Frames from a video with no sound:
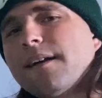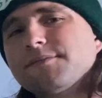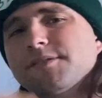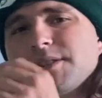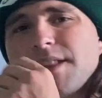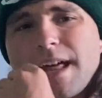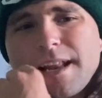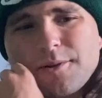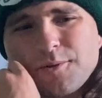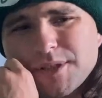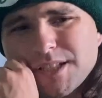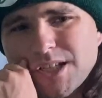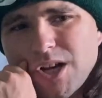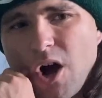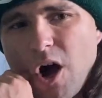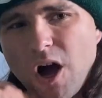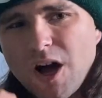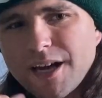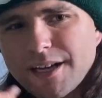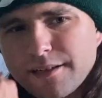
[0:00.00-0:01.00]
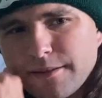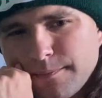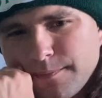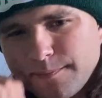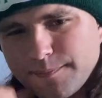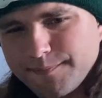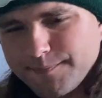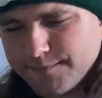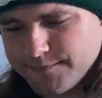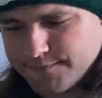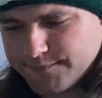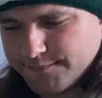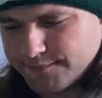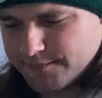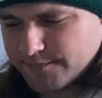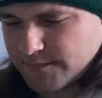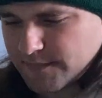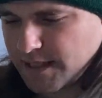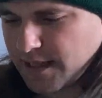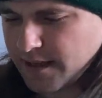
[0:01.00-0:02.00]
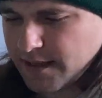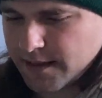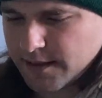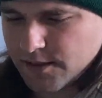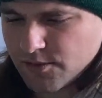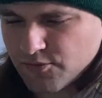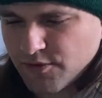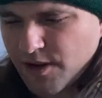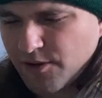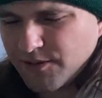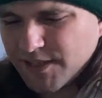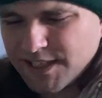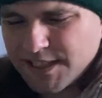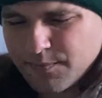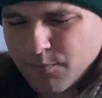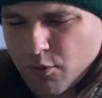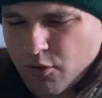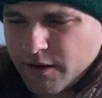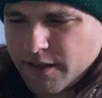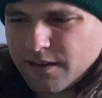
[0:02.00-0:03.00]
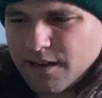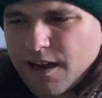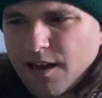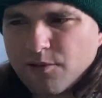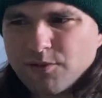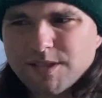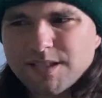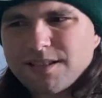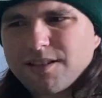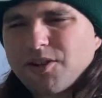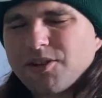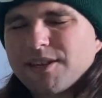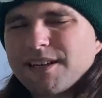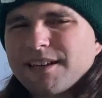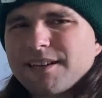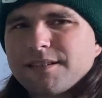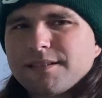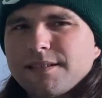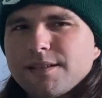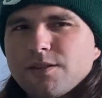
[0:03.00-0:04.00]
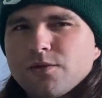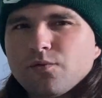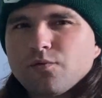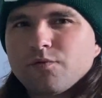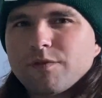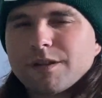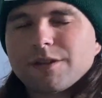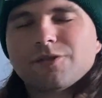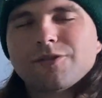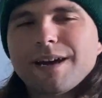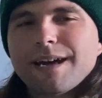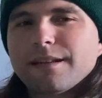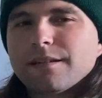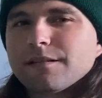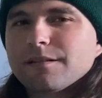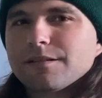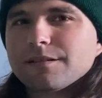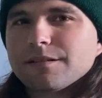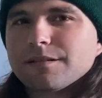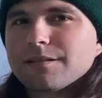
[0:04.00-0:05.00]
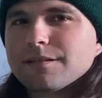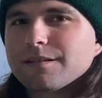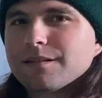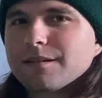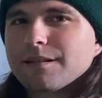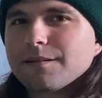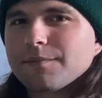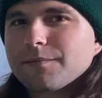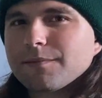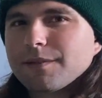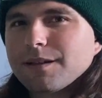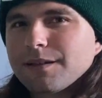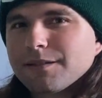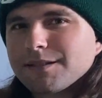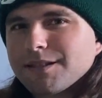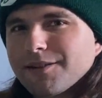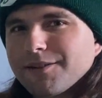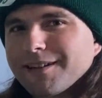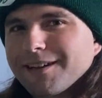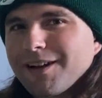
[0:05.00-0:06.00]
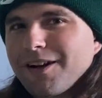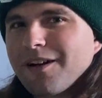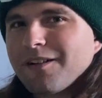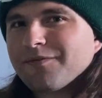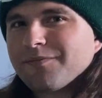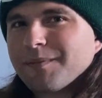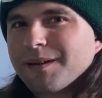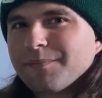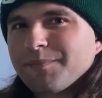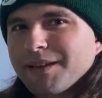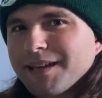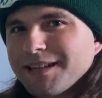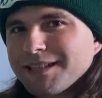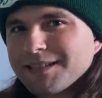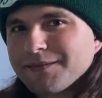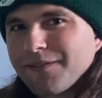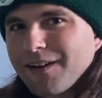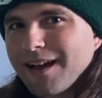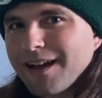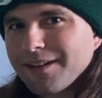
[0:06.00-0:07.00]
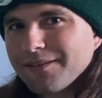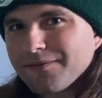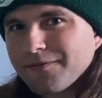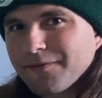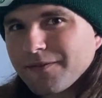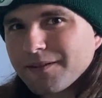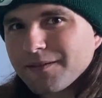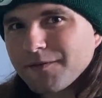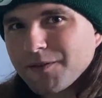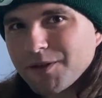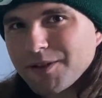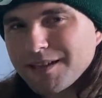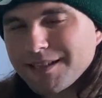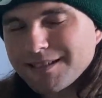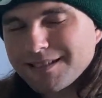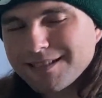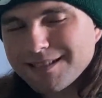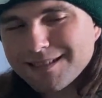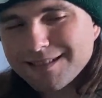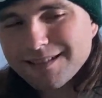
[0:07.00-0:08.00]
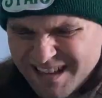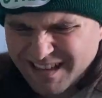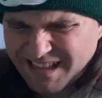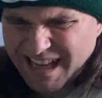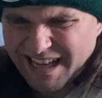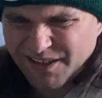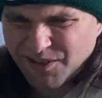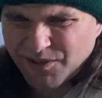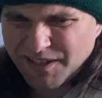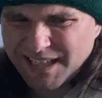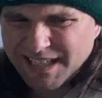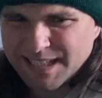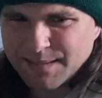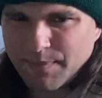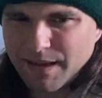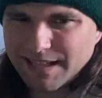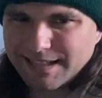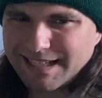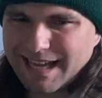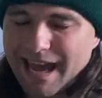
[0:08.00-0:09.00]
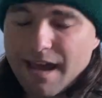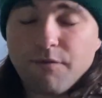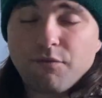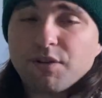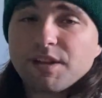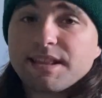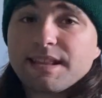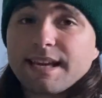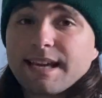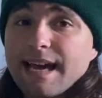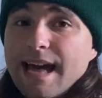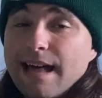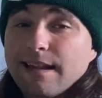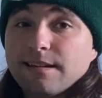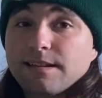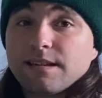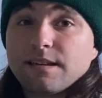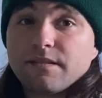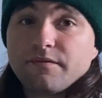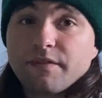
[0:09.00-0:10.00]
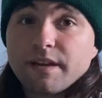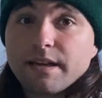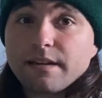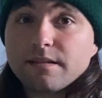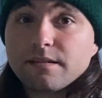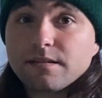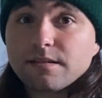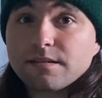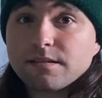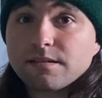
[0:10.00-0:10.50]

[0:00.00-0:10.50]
After that, it was COD. And around this point, I was starting to regret turning off my PS5 for this. Like, I don't expect everything at an event